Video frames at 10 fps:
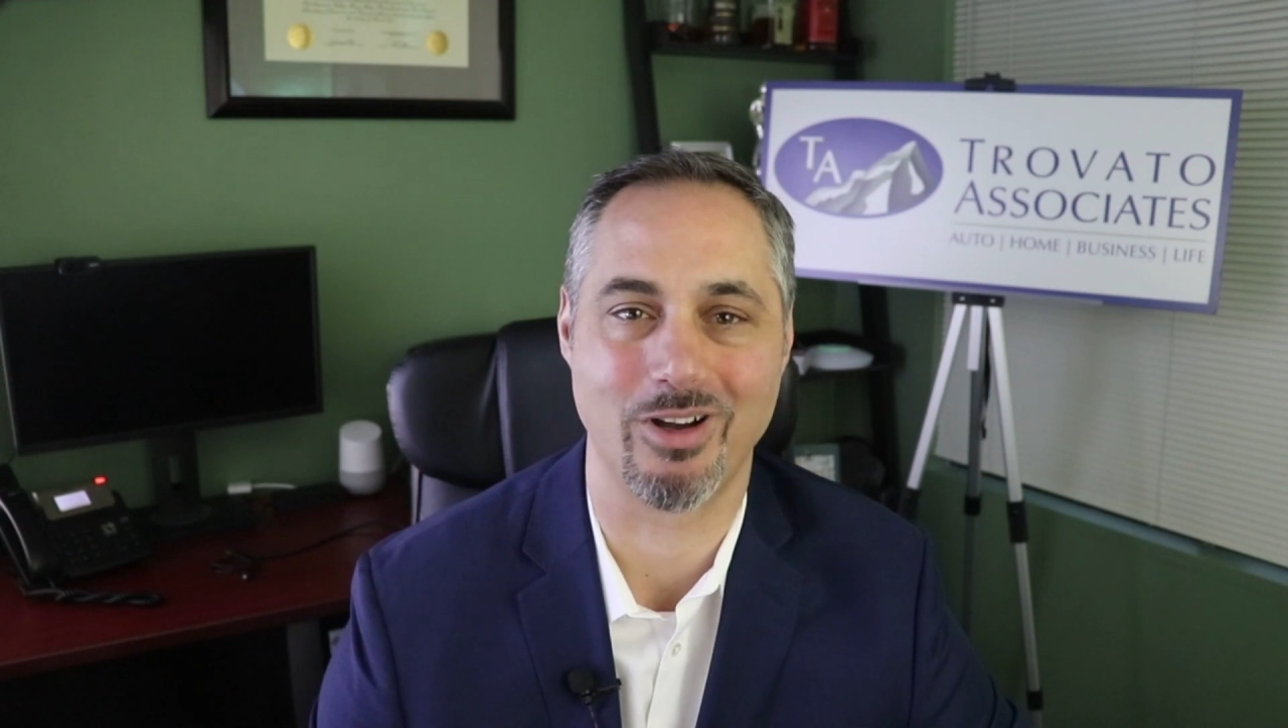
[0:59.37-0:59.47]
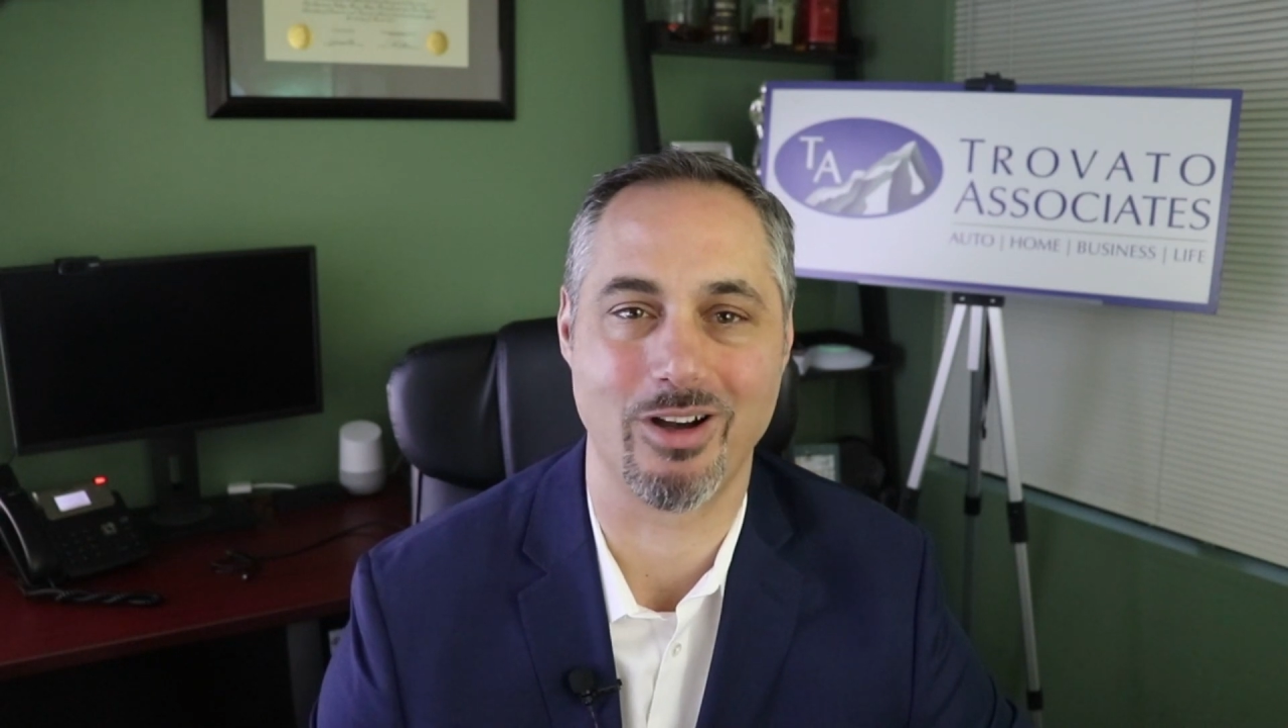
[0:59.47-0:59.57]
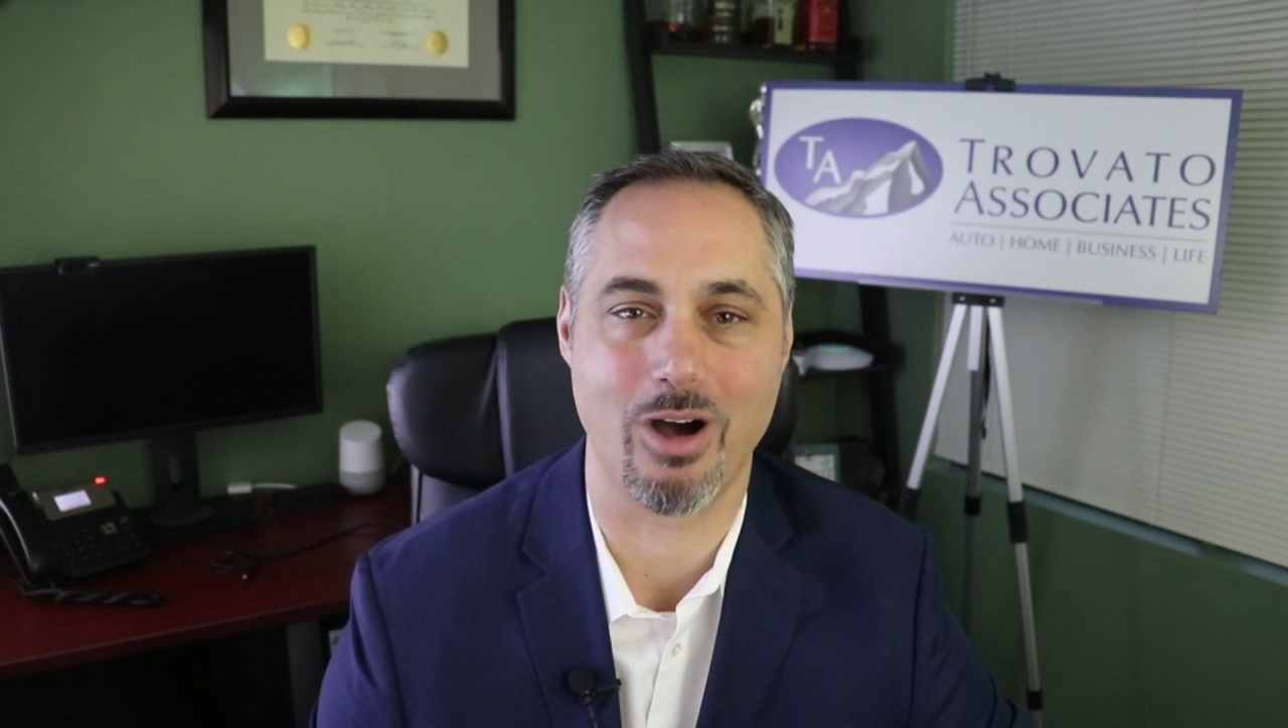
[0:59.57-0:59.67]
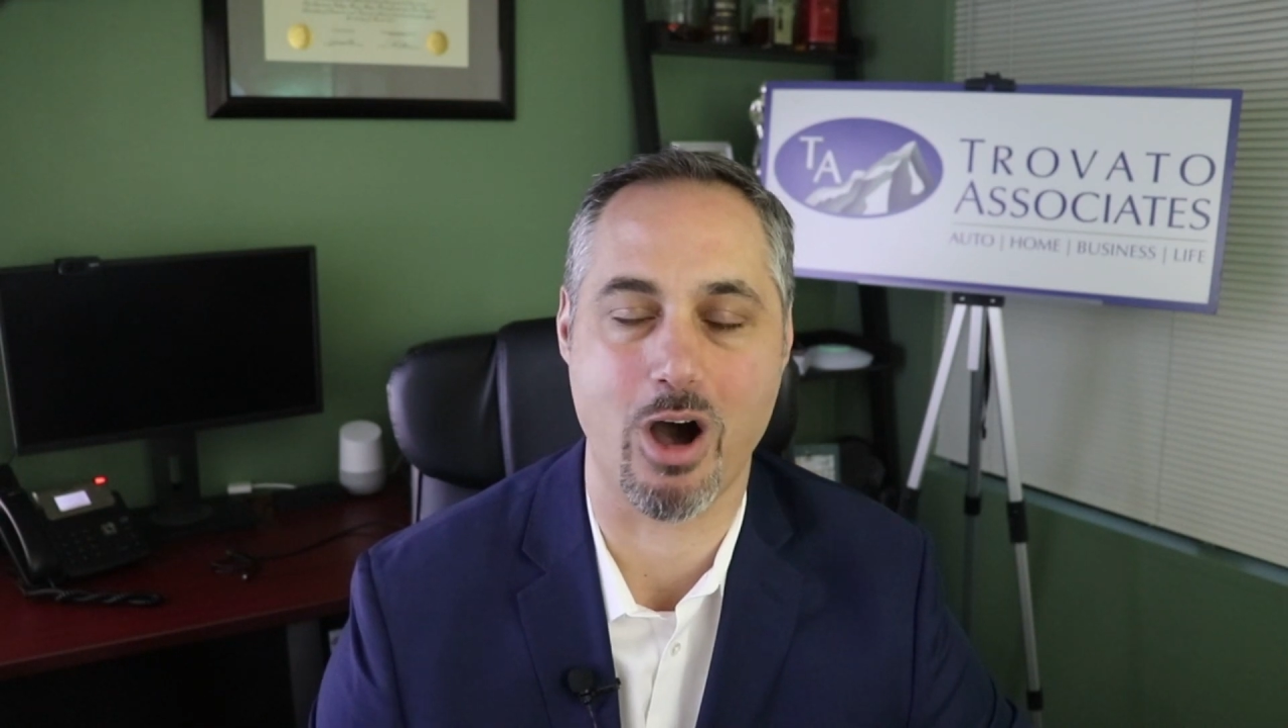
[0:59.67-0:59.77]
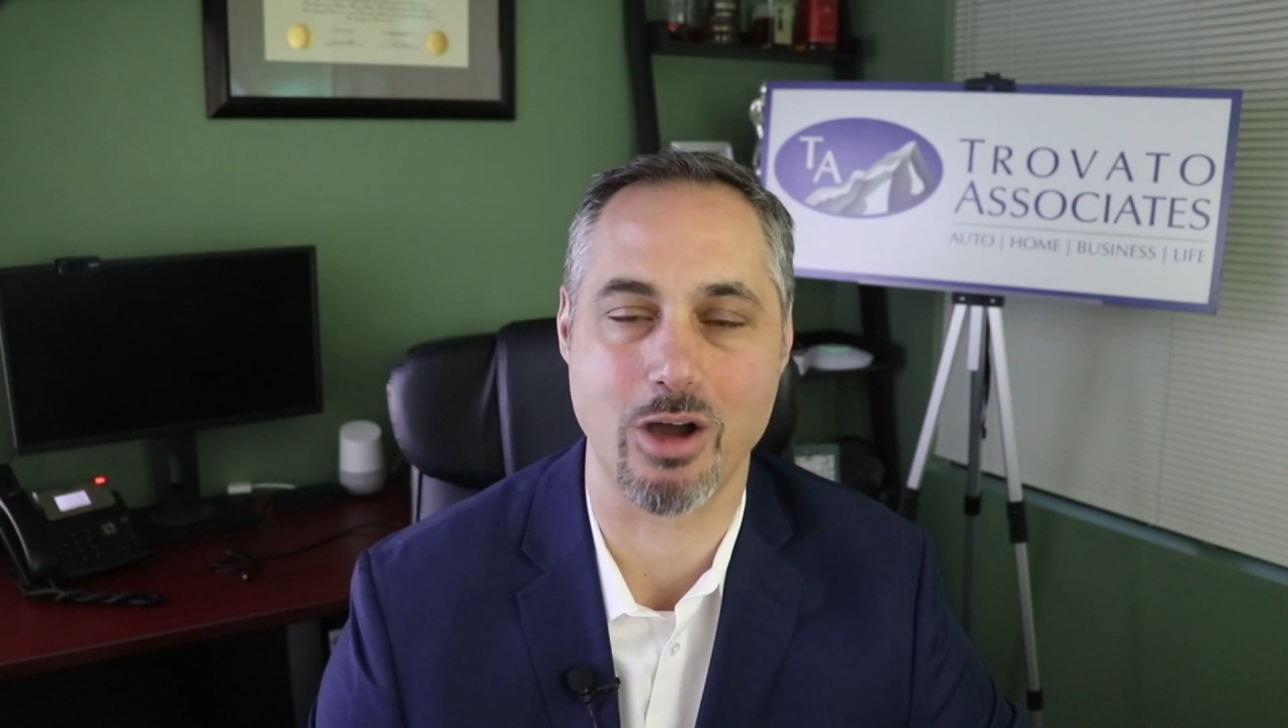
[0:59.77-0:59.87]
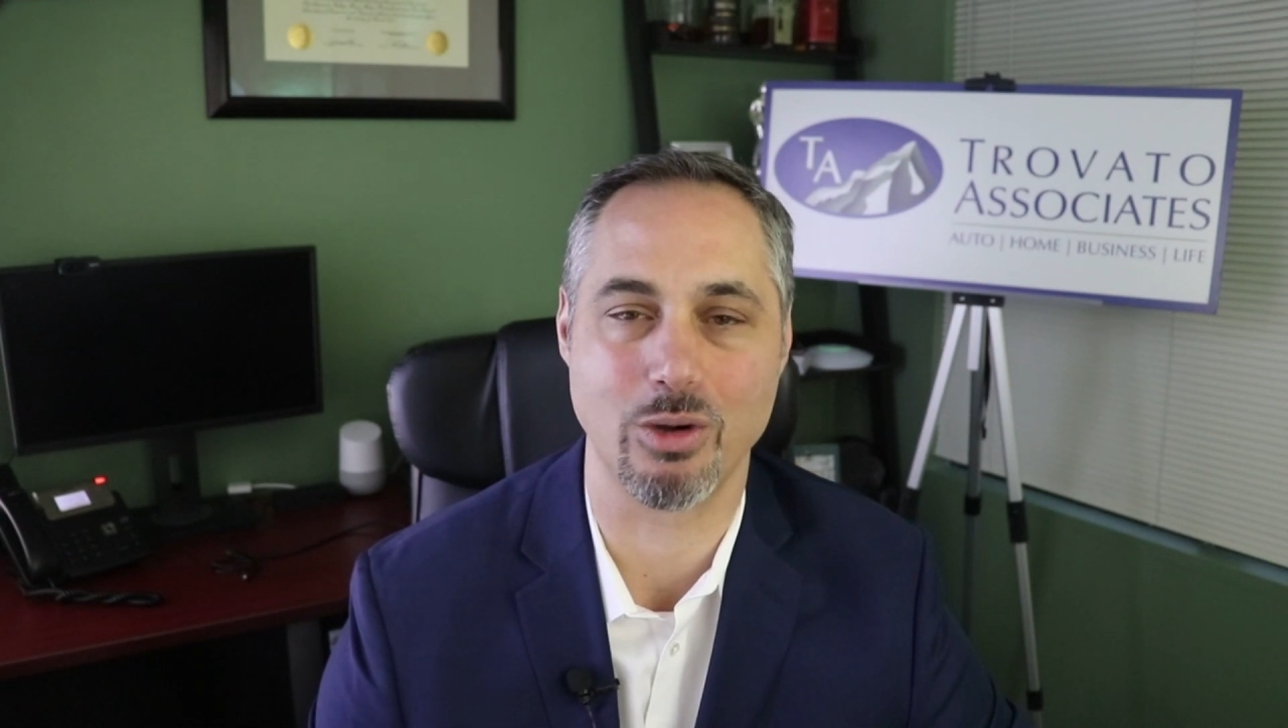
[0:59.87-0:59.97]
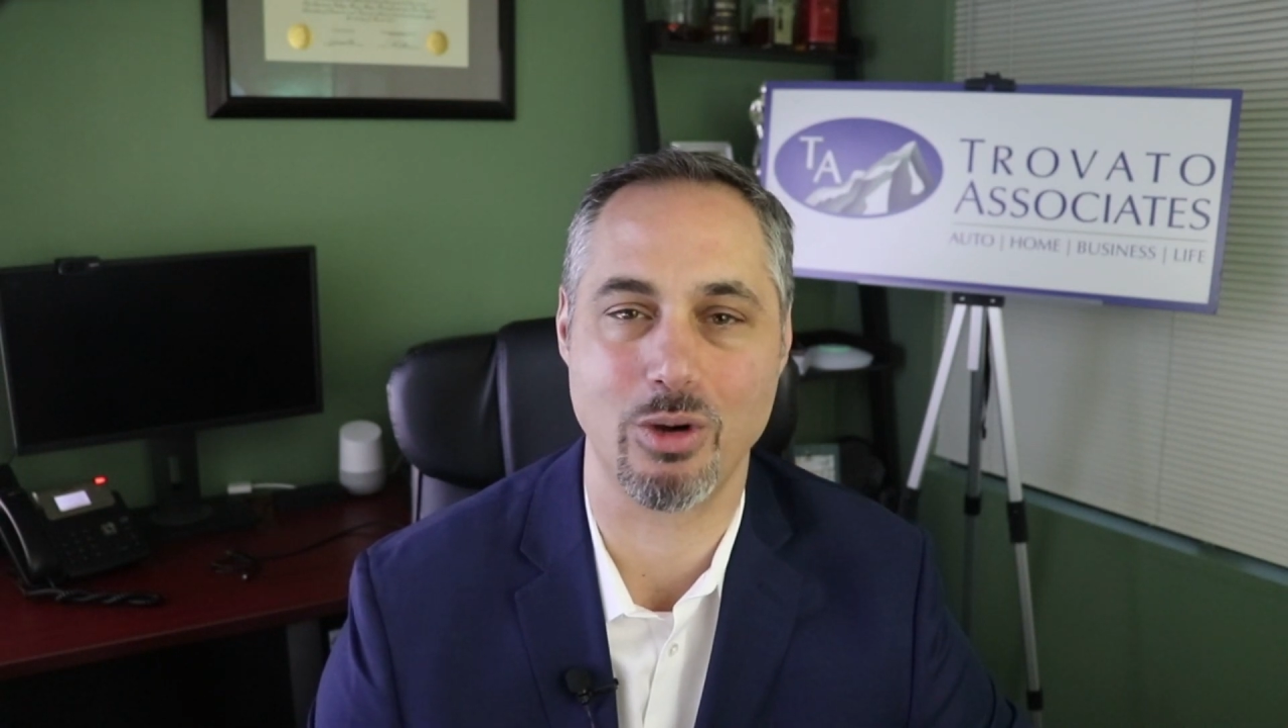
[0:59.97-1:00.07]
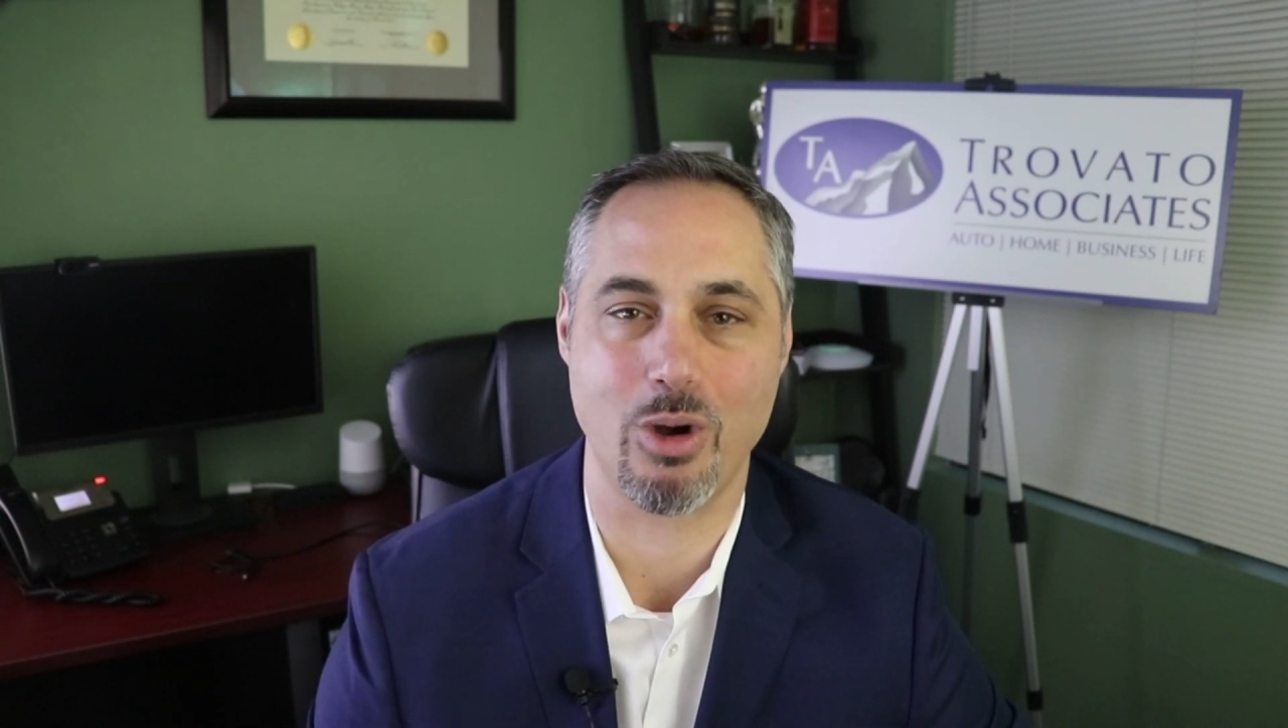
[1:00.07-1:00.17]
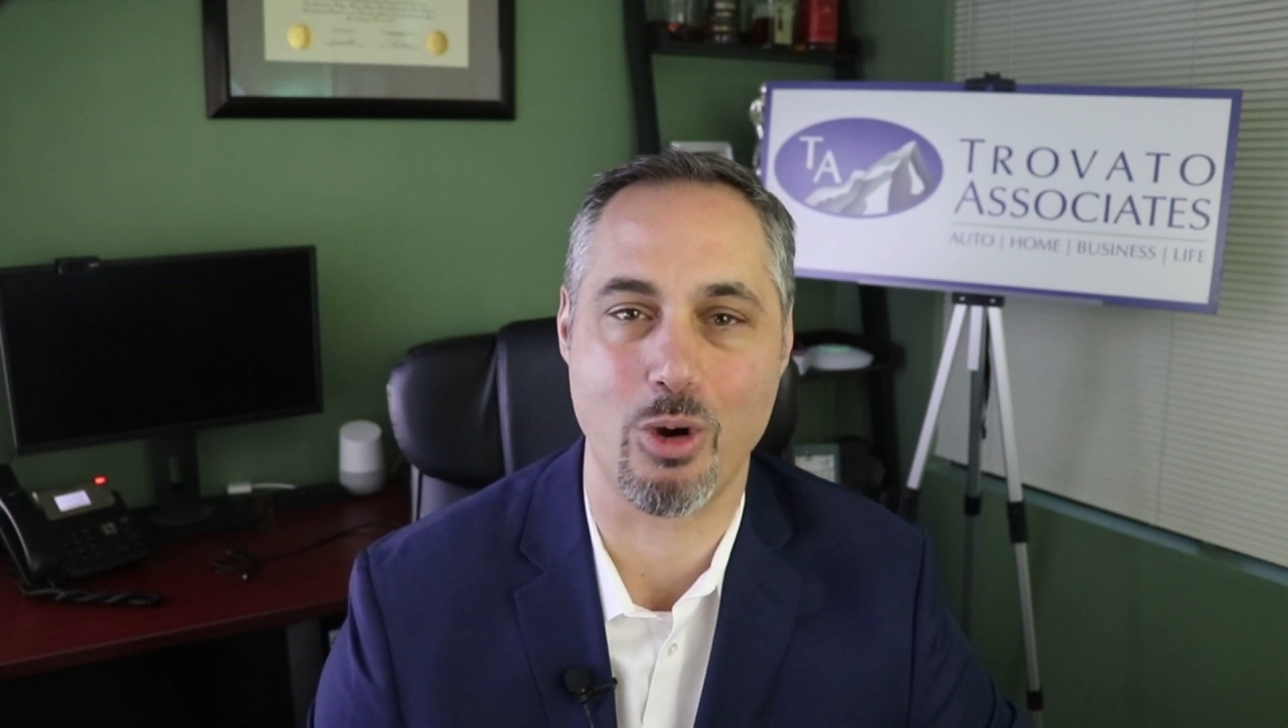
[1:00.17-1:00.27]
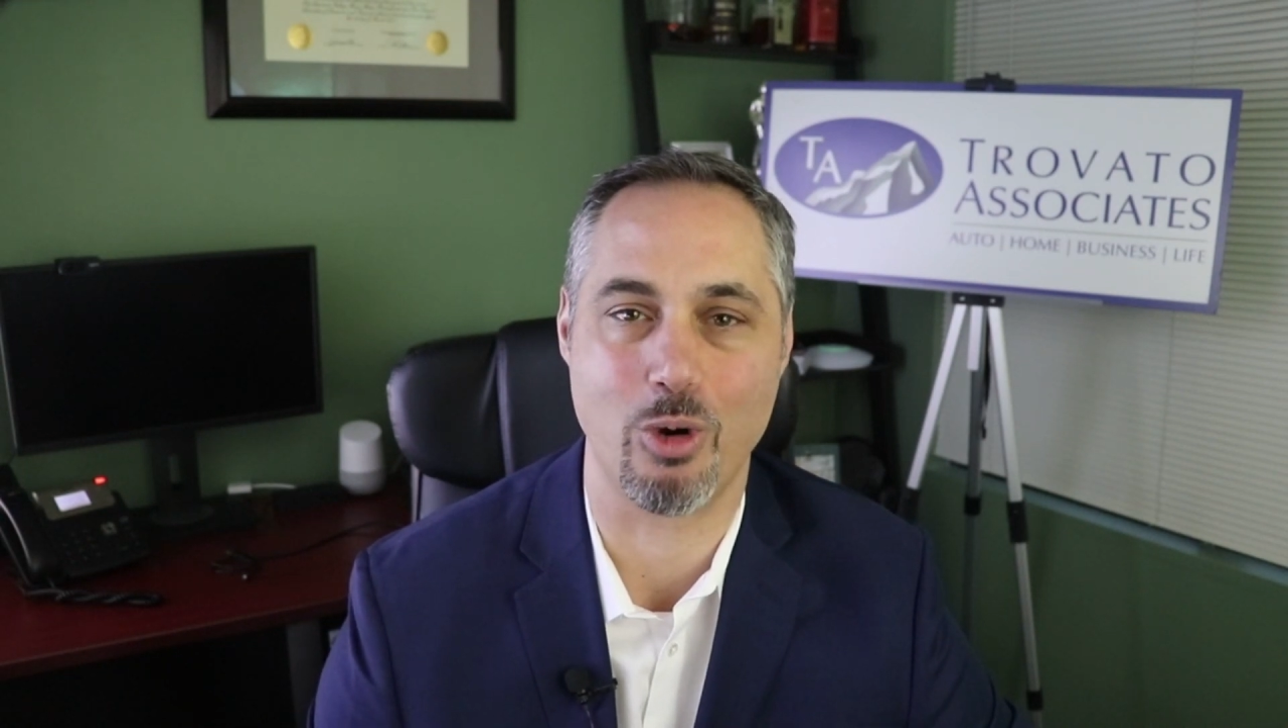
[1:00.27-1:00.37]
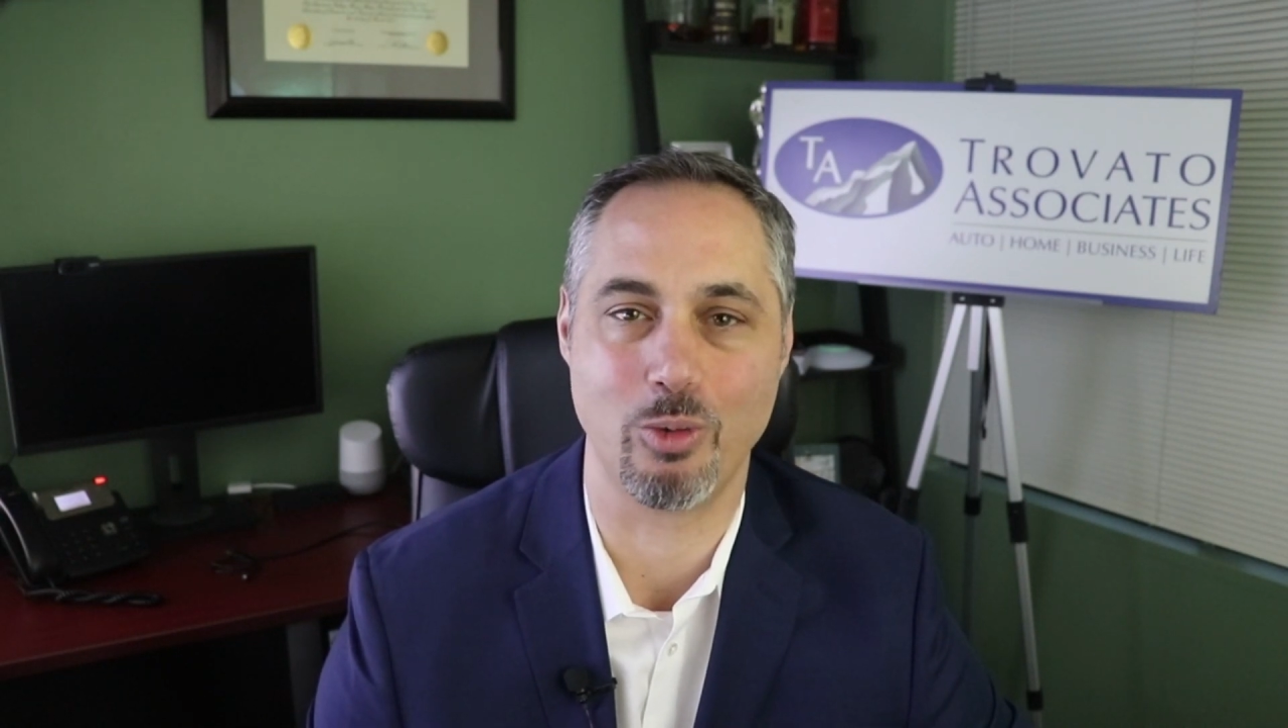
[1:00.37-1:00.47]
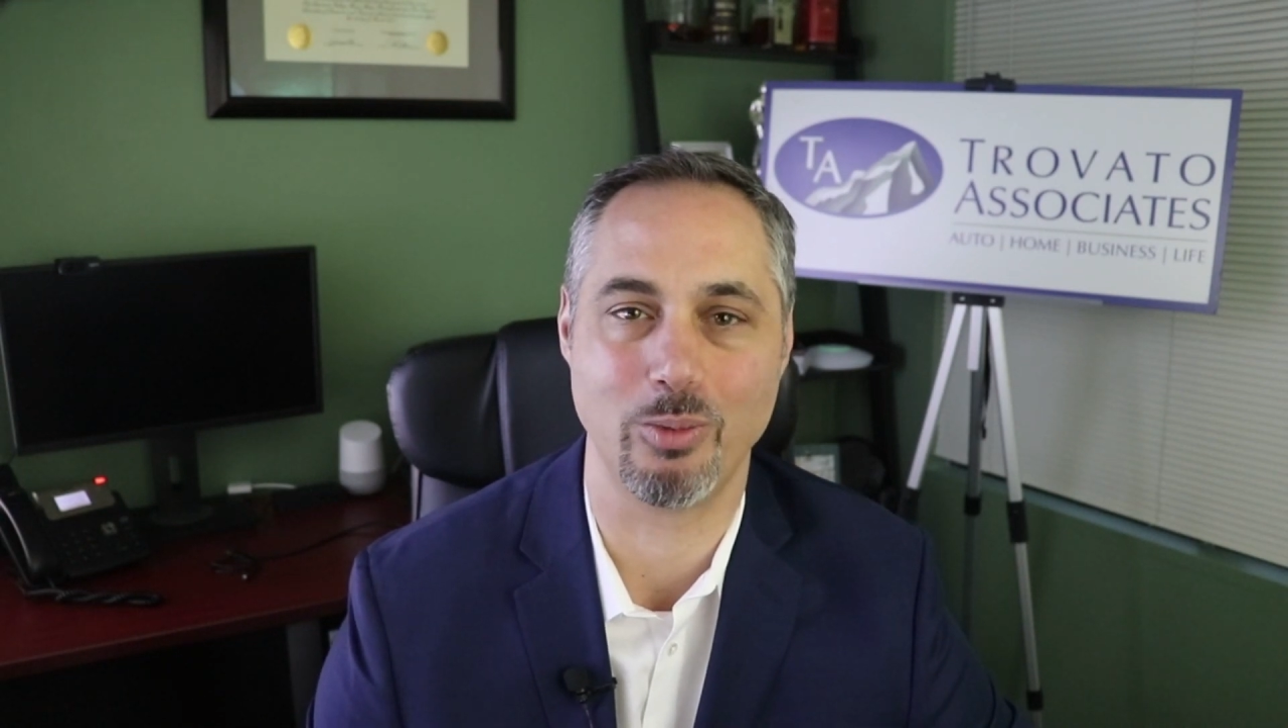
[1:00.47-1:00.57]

Auto, home,